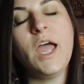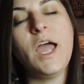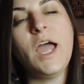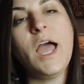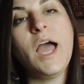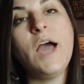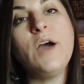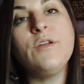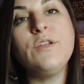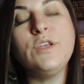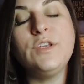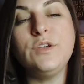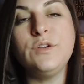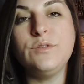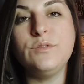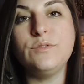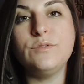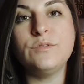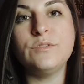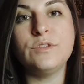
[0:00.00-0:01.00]
how to
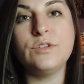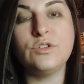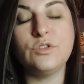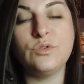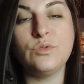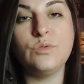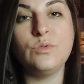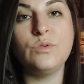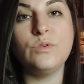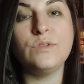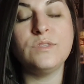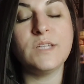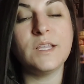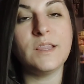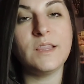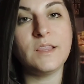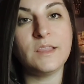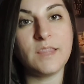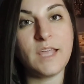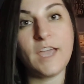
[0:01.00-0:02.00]
use the tools that
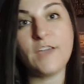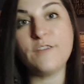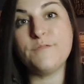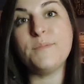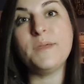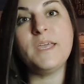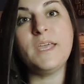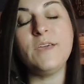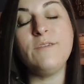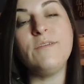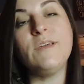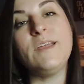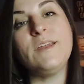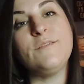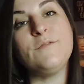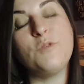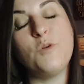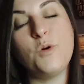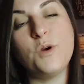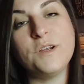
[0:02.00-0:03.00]
they have been given,
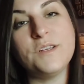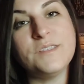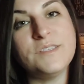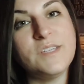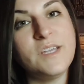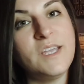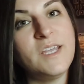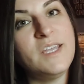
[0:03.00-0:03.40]
of course,